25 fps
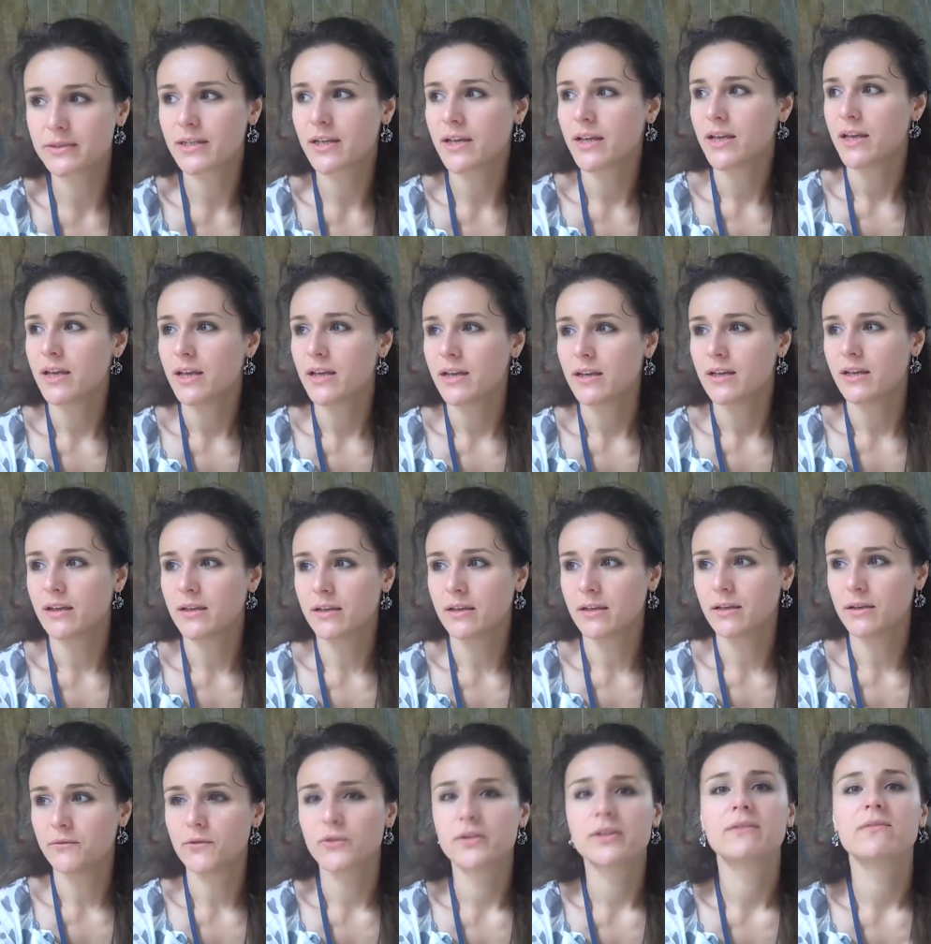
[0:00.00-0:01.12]
Uh,
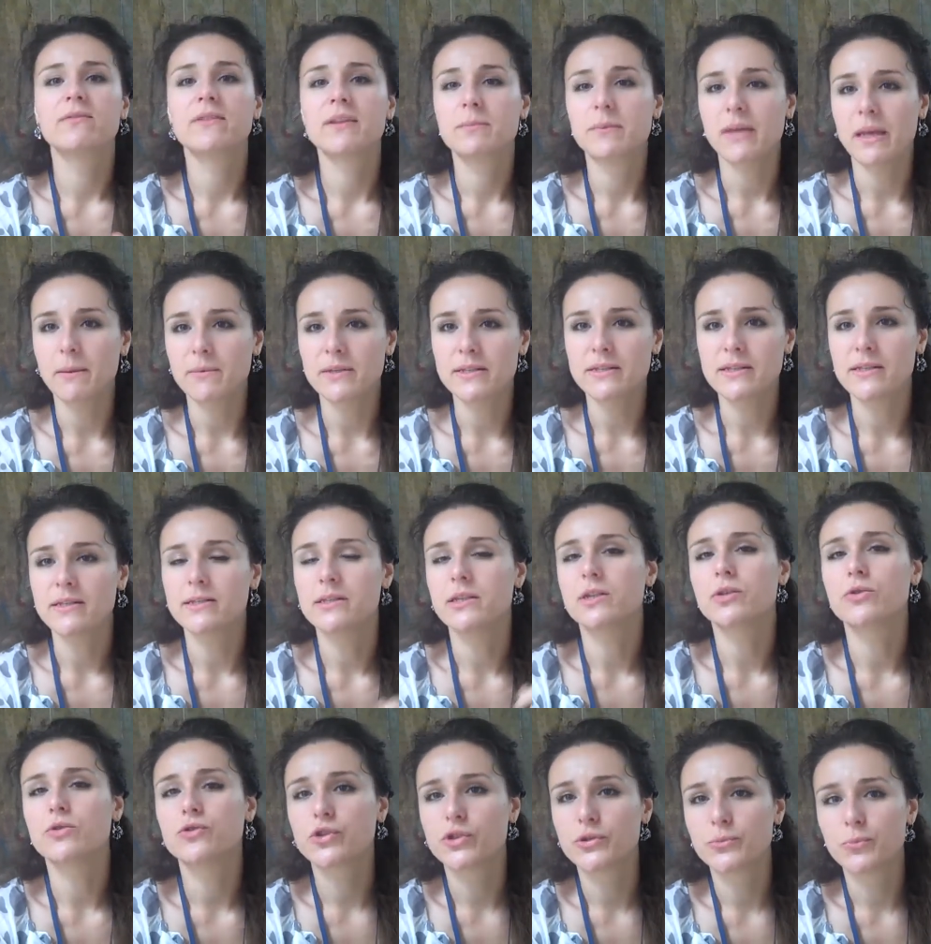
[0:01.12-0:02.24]
for the flip cam is easy,
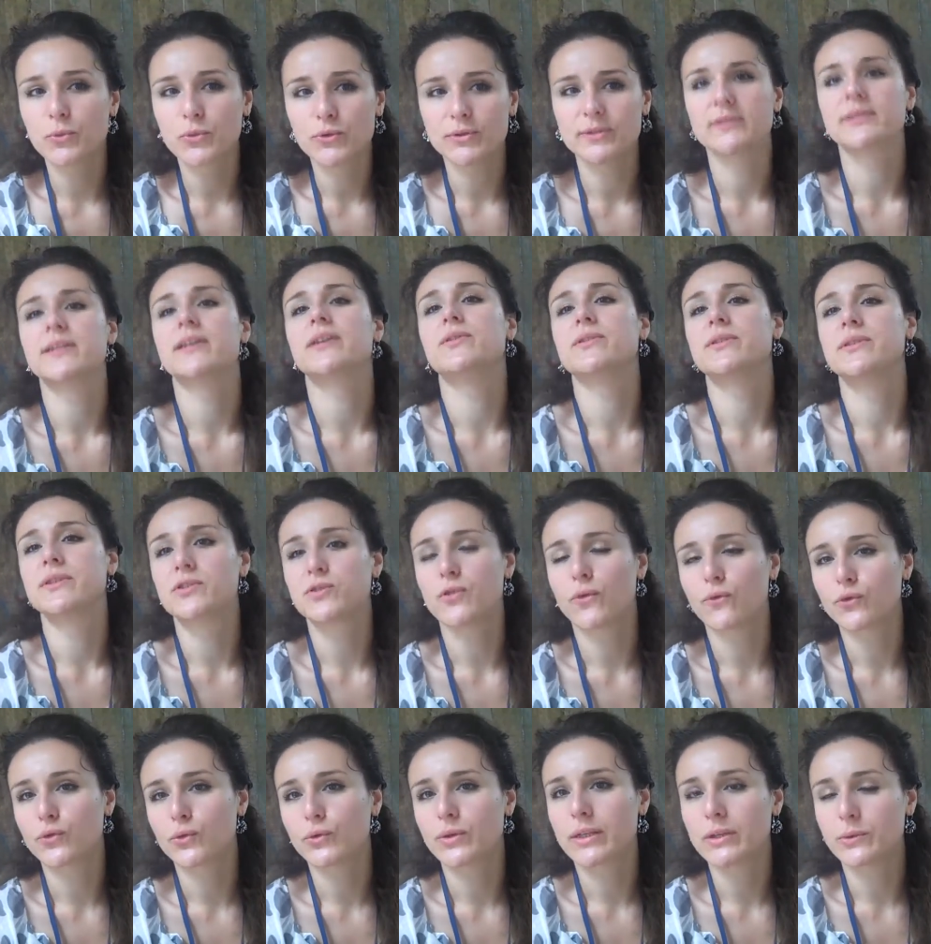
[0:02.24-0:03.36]
you just put it, there is a
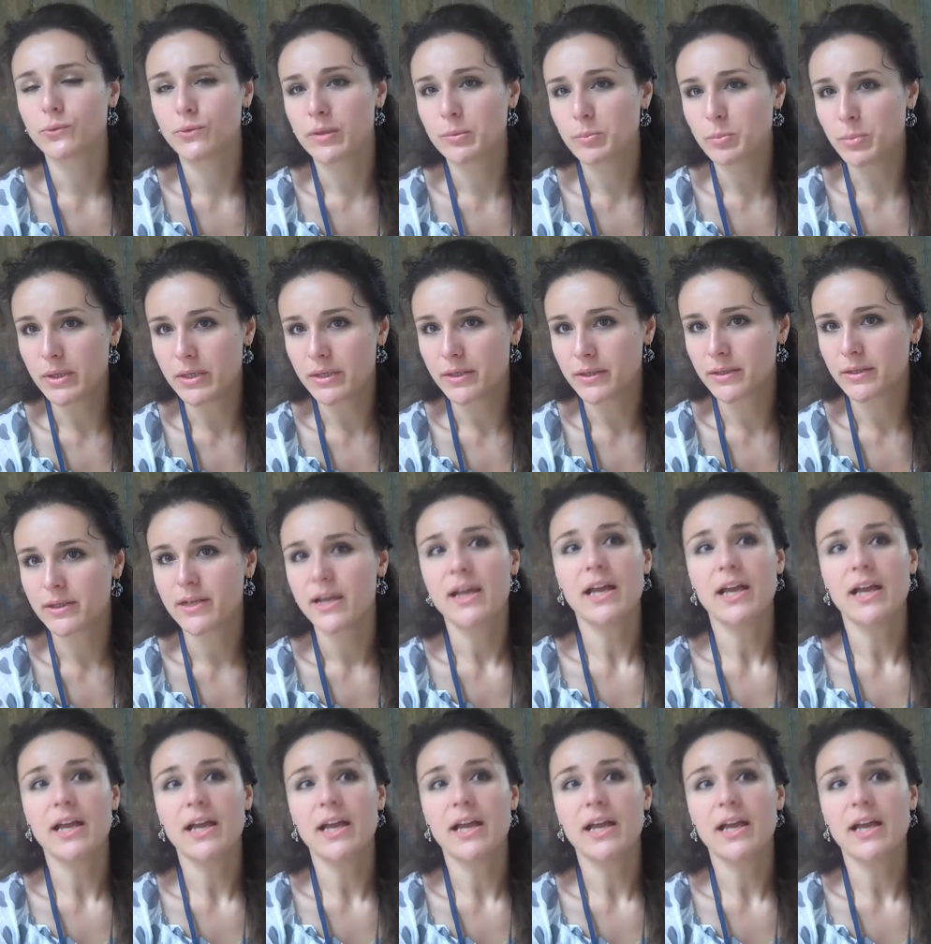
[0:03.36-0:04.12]
software that will appear,